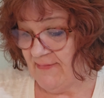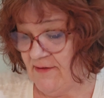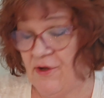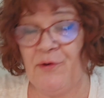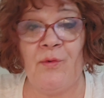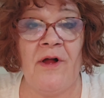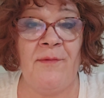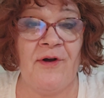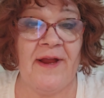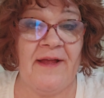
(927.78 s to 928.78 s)
Go to
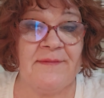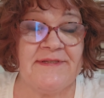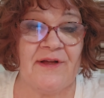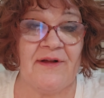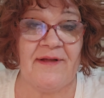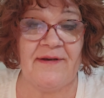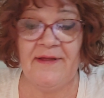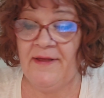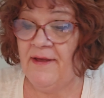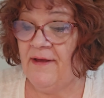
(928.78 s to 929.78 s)
Walmart, Amazon.
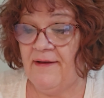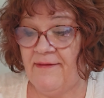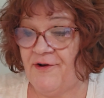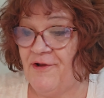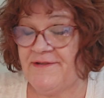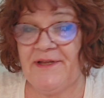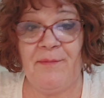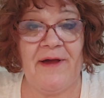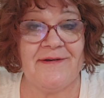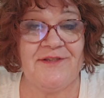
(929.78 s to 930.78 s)
They're usually
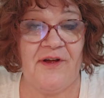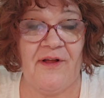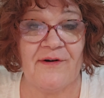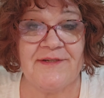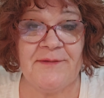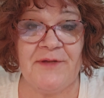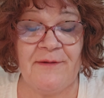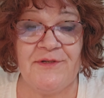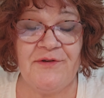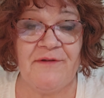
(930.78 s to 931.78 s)
about $1.
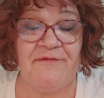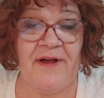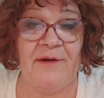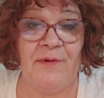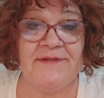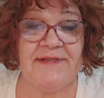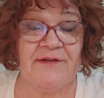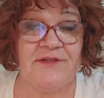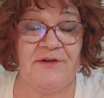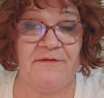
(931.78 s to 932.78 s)
Sometimes you can find them on sale
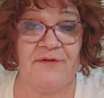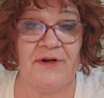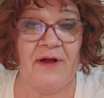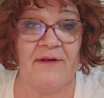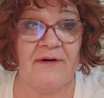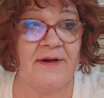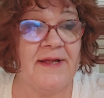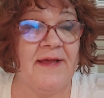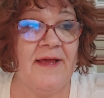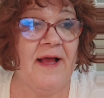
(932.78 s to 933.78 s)
too for $1.
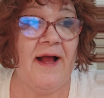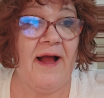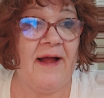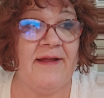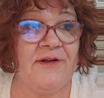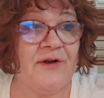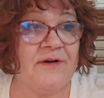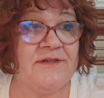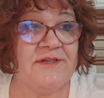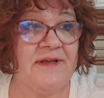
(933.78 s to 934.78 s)
I
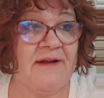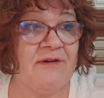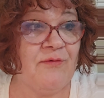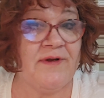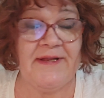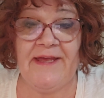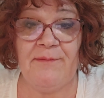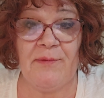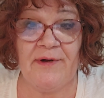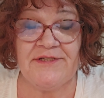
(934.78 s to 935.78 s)
encourage everyone to
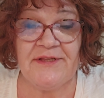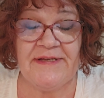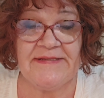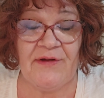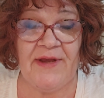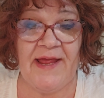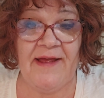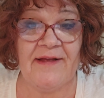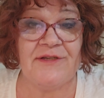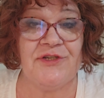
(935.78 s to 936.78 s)
keep a bunch of these on
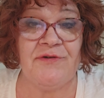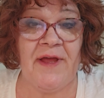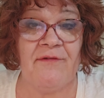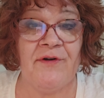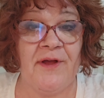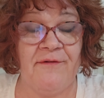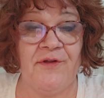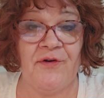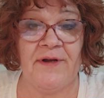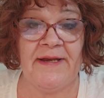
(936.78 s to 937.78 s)
hand, because you never know if
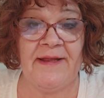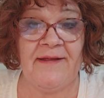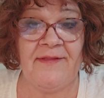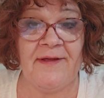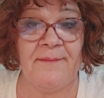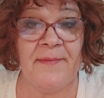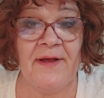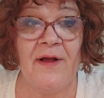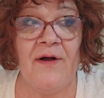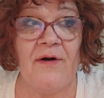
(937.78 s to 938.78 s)
you're going to need them,
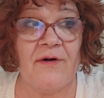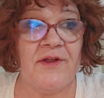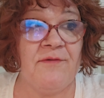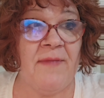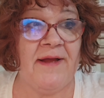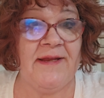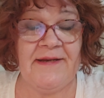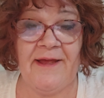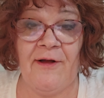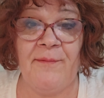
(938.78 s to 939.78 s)
or you might need
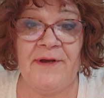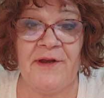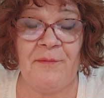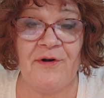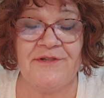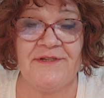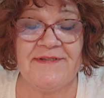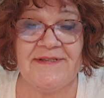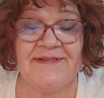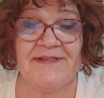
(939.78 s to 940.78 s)
help in an
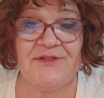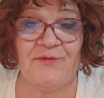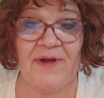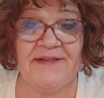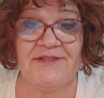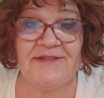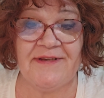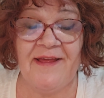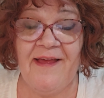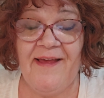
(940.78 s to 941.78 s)
emergency situation.
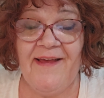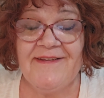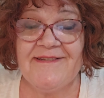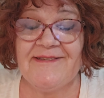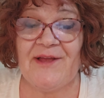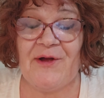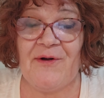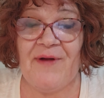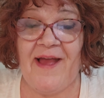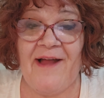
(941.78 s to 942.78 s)
So
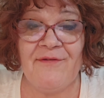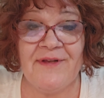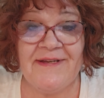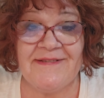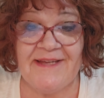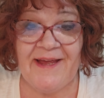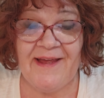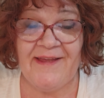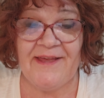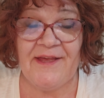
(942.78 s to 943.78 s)
have a good
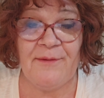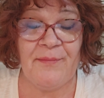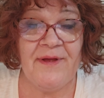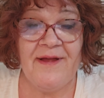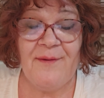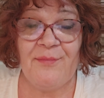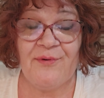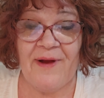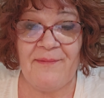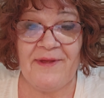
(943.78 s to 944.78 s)
day. Keep
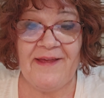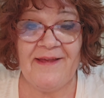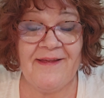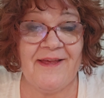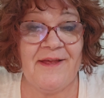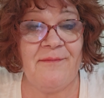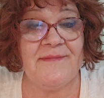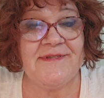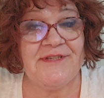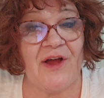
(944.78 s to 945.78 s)
prepping, keep
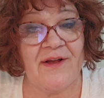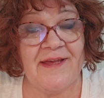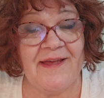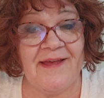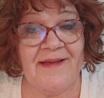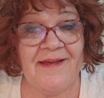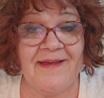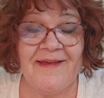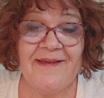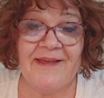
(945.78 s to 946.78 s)
stocking,
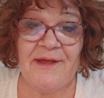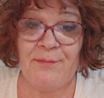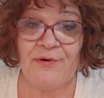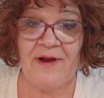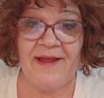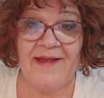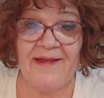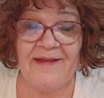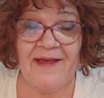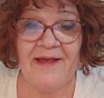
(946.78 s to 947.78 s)
keep
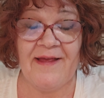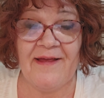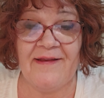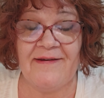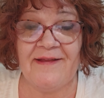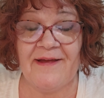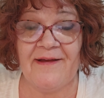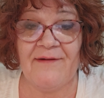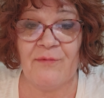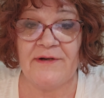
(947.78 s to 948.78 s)
praying, and
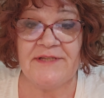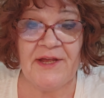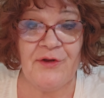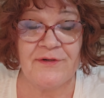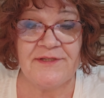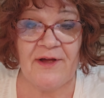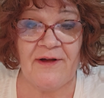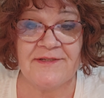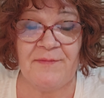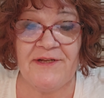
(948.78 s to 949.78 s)
rotate your
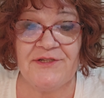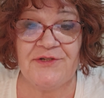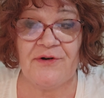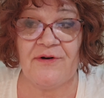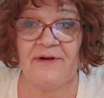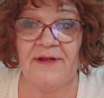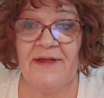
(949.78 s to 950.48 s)
stocks. Make sure,